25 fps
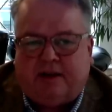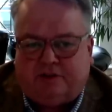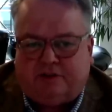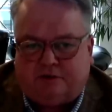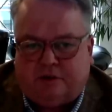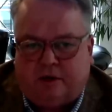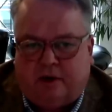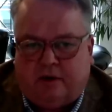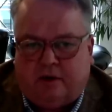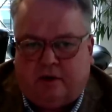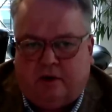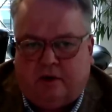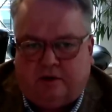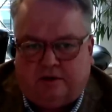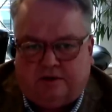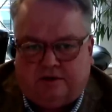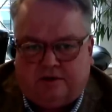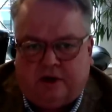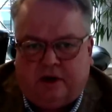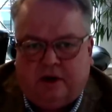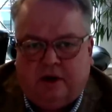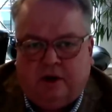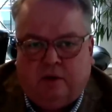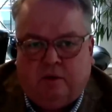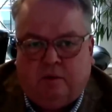strongholds,
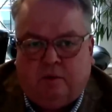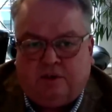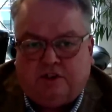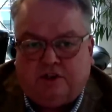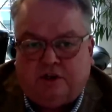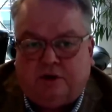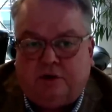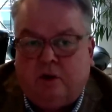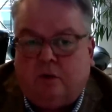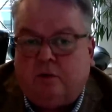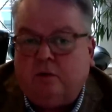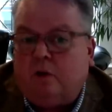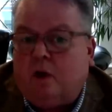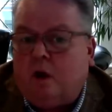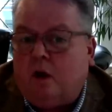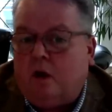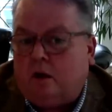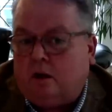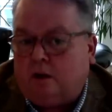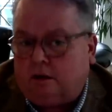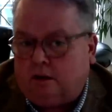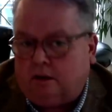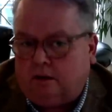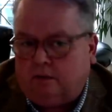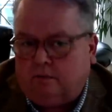which are no
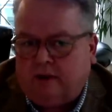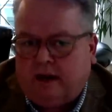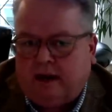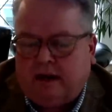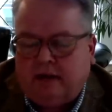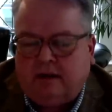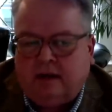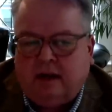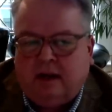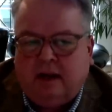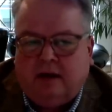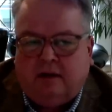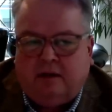longer, right?